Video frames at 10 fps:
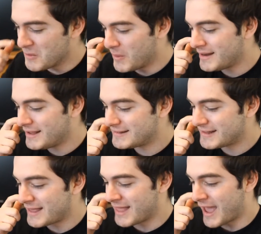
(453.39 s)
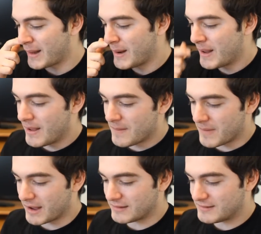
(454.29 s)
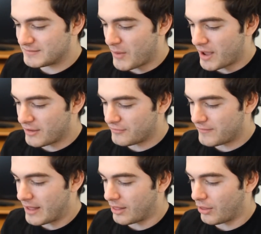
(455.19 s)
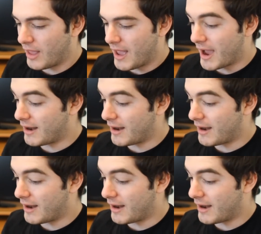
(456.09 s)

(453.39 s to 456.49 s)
When he said that, my smile fell.